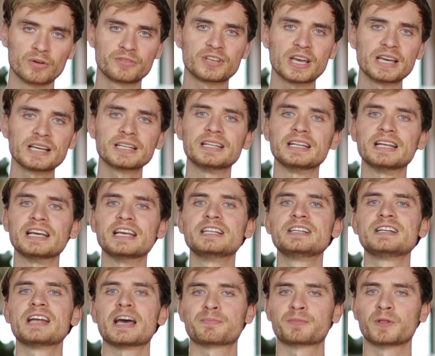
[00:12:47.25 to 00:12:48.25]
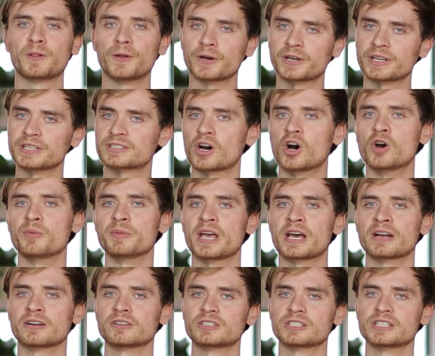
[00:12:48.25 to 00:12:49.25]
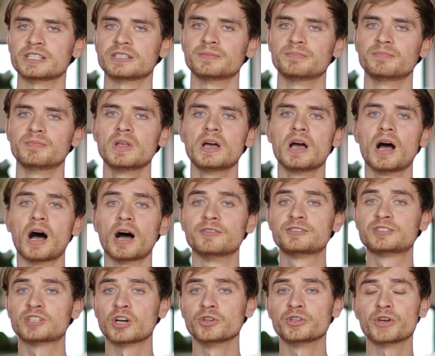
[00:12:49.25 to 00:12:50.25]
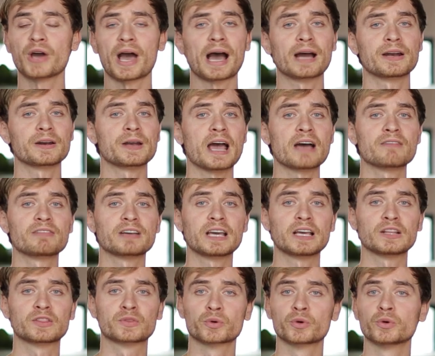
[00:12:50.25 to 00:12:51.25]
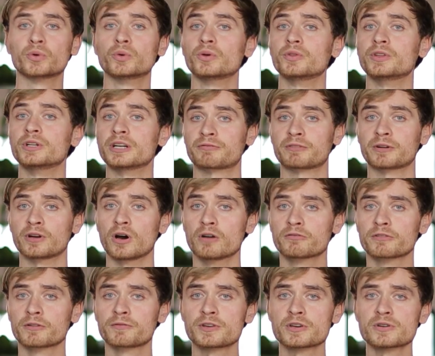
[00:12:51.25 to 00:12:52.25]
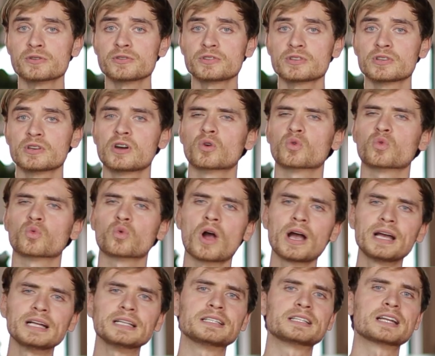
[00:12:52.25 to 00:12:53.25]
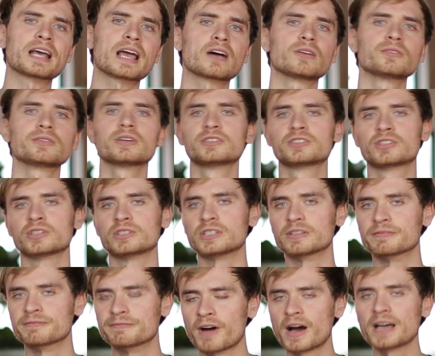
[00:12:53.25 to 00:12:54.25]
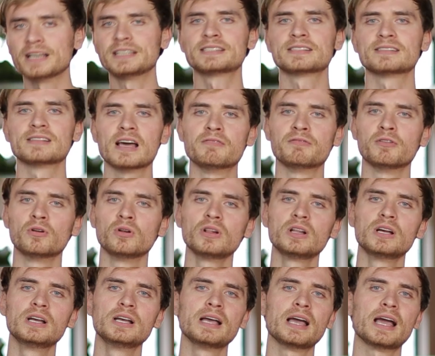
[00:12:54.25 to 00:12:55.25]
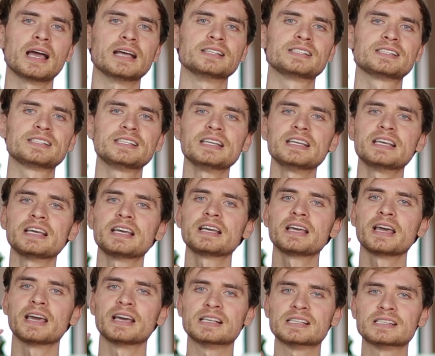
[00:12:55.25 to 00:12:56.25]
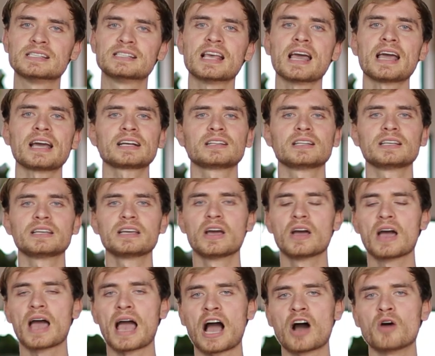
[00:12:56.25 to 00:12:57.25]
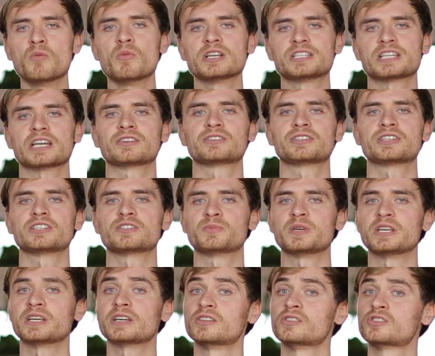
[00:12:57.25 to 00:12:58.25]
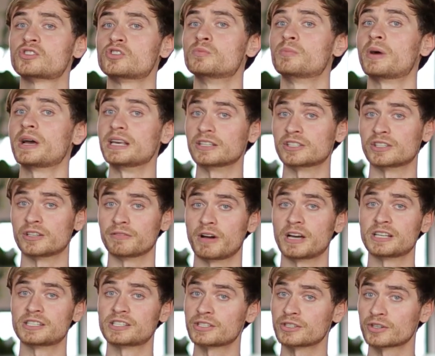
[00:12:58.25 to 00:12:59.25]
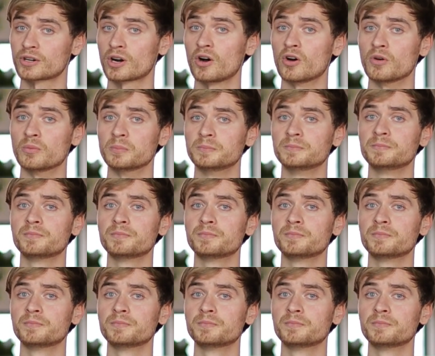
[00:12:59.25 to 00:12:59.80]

we've taken an in-depth look into Homey Energy. I've shown you how to navigate through the different overviews, right down to device level, and seeing exactly how much energy is being consumed by each device in your home.